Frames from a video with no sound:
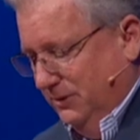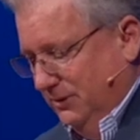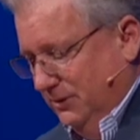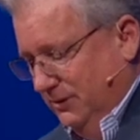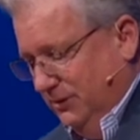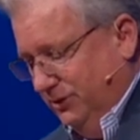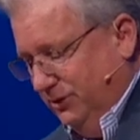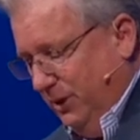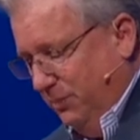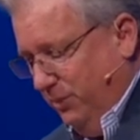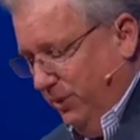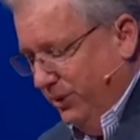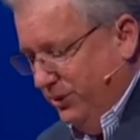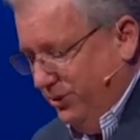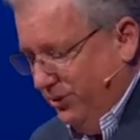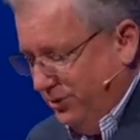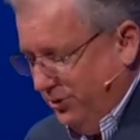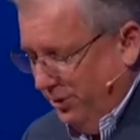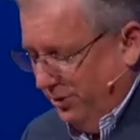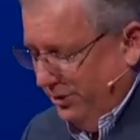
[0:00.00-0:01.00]
You say,
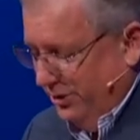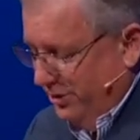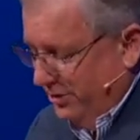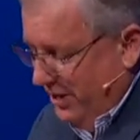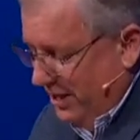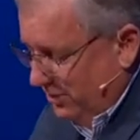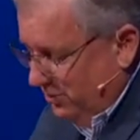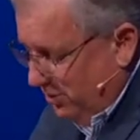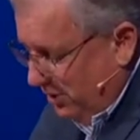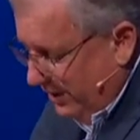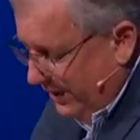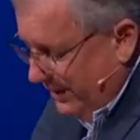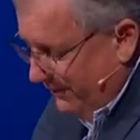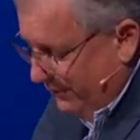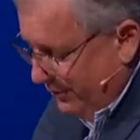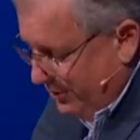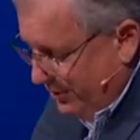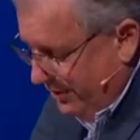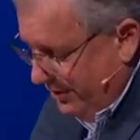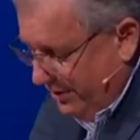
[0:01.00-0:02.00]
"Preacher, surely you're not going to leave
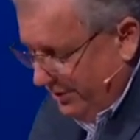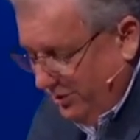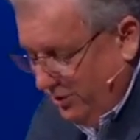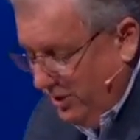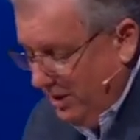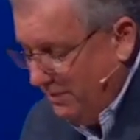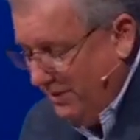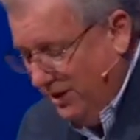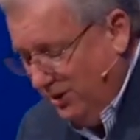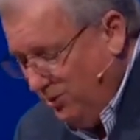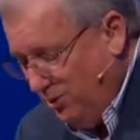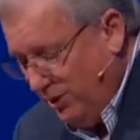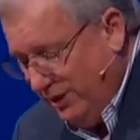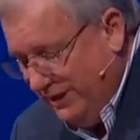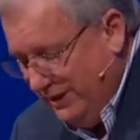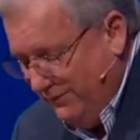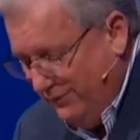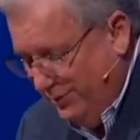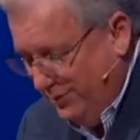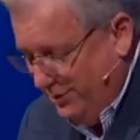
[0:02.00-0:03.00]
us there." No, I'm not going to
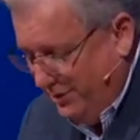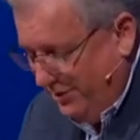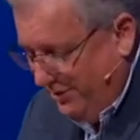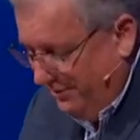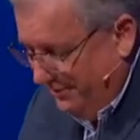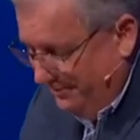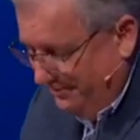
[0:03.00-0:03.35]
leave you there.